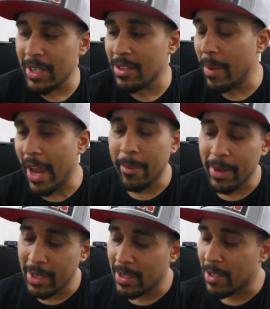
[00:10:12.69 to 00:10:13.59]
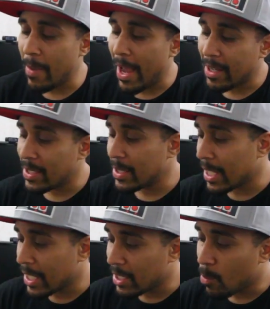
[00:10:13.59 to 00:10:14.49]
this bag because this bag seems
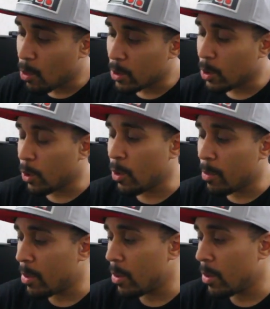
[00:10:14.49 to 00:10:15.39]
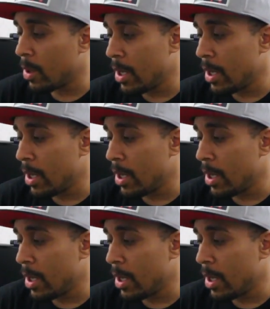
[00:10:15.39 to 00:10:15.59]
like it's more durable.